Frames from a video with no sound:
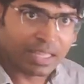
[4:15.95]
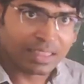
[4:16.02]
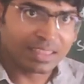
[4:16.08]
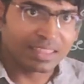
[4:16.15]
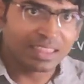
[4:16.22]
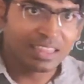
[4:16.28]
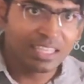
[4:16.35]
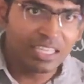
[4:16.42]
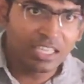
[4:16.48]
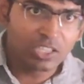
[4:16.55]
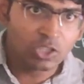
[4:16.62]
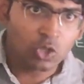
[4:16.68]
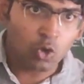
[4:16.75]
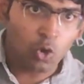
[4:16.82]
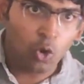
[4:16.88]

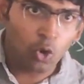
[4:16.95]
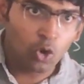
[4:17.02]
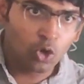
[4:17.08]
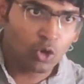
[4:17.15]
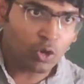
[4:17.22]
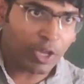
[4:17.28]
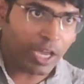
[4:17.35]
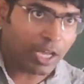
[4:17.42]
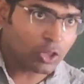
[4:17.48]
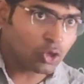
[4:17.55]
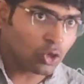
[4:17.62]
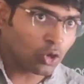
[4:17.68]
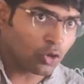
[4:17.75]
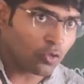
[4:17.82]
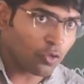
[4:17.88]
These cold
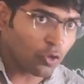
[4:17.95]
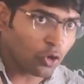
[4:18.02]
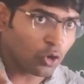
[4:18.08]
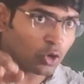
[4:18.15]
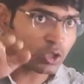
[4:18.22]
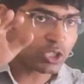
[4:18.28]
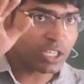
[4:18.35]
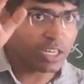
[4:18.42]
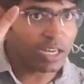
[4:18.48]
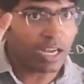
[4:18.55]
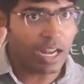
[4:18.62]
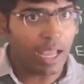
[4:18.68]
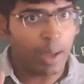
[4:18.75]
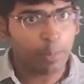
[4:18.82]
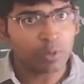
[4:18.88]
cathode fluorescent
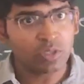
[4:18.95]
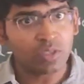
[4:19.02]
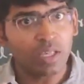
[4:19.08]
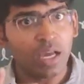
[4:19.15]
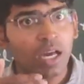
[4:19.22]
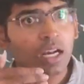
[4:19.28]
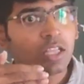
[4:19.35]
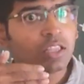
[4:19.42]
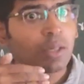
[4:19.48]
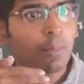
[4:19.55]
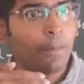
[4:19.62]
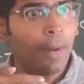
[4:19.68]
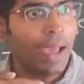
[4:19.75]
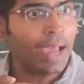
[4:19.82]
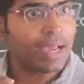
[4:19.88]
lamps, they are on the
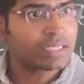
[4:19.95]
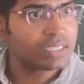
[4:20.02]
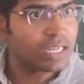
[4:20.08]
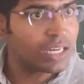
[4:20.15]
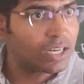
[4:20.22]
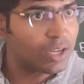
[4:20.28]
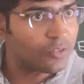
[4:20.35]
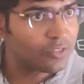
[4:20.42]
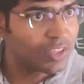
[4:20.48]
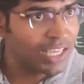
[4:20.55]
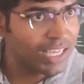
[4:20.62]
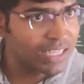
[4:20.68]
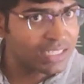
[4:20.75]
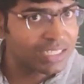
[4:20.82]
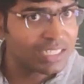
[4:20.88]
back side of
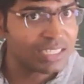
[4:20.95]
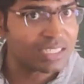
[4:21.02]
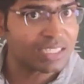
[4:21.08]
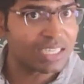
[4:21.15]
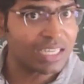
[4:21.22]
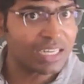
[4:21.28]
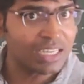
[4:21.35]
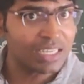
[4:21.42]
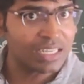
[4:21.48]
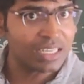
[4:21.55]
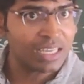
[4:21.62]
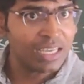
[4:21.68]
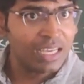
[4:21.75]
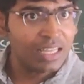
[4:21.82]
the LCD screen.